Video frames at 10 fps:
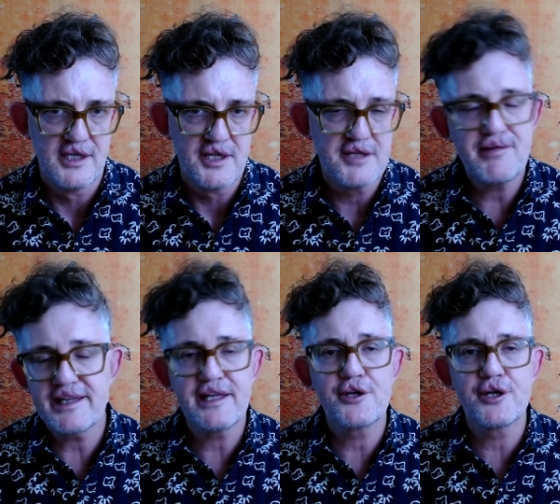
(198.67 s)
The best
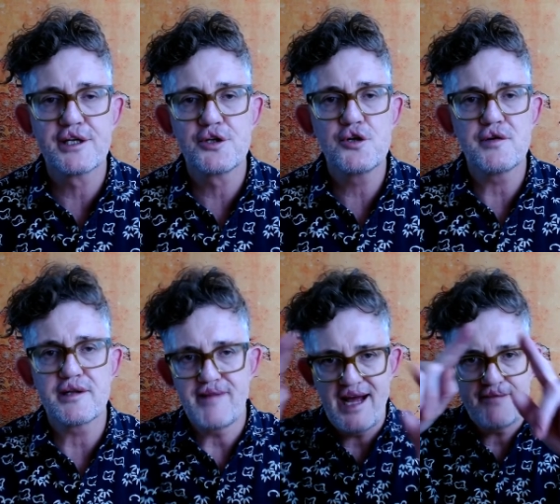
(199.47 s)
thing you can do is
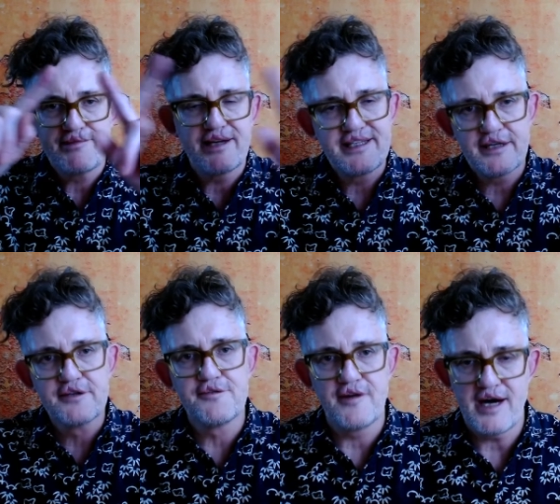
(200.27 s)
perhaps
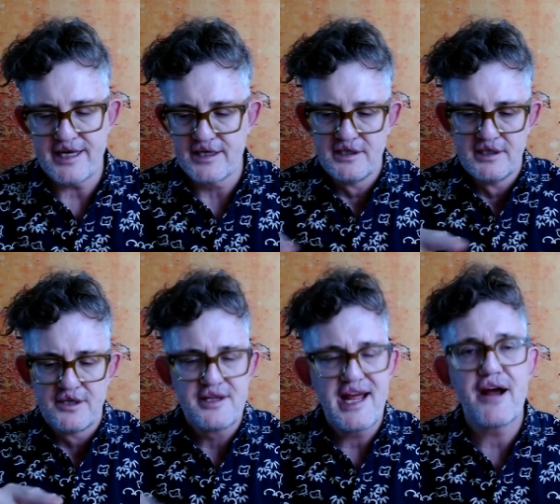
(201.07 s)
identify
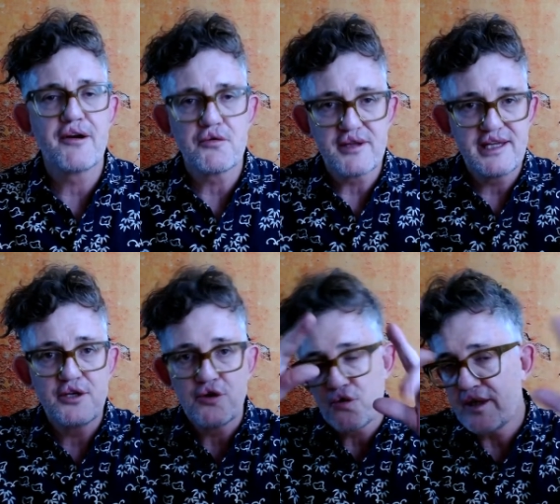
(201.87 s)
the area within you're
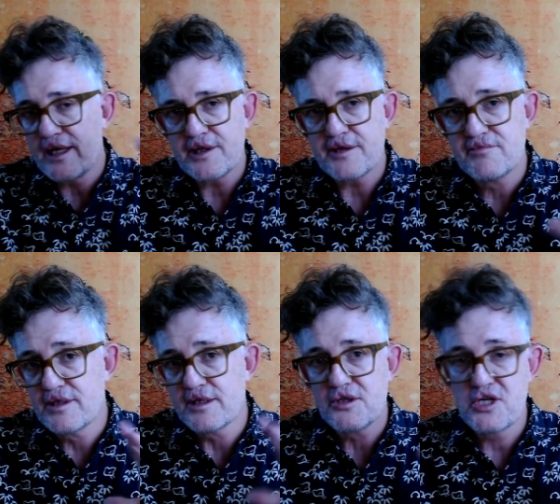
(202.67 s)
looking, the
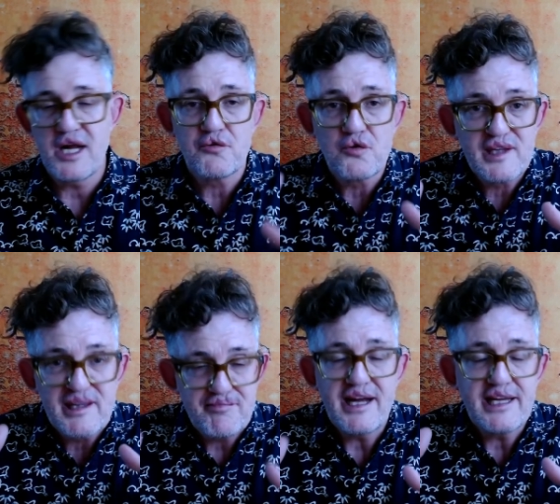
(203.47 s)
general
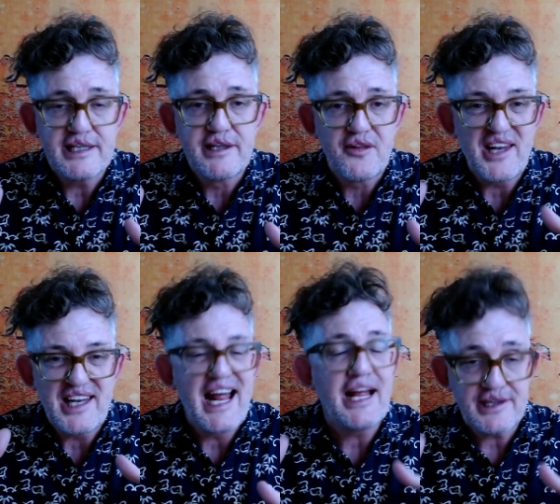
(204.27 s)
space, the
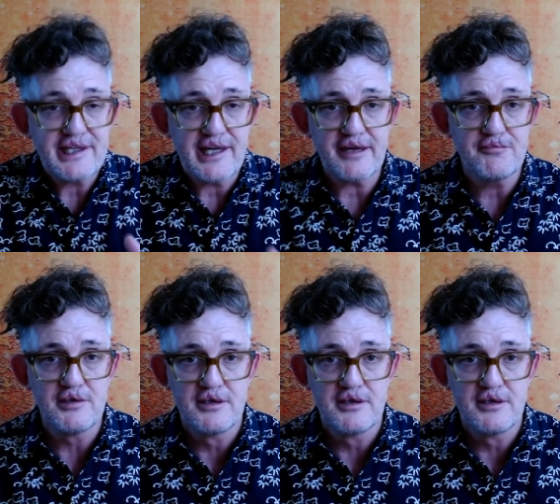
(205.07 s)
landscape,